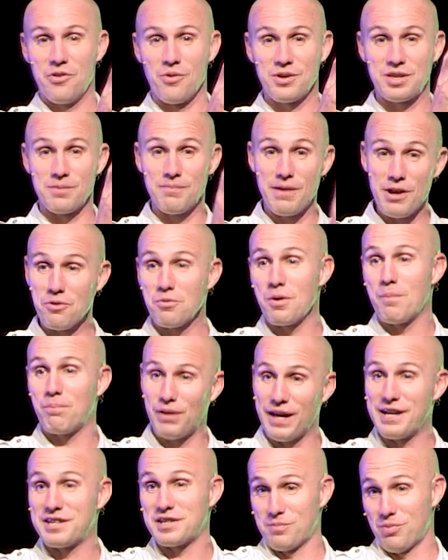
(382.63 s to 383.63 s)
There was some
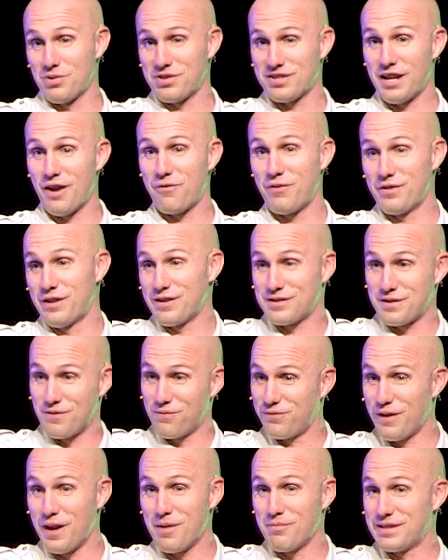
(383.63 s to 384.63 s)
irreplaceable stuff in there, some
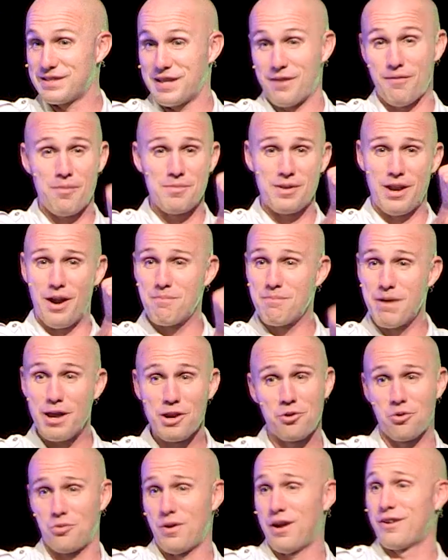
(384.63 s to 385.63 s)
family stuff. I mean, our
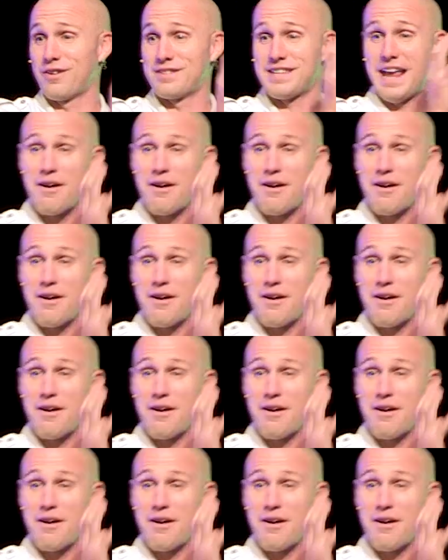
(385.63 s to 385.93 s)
medical records,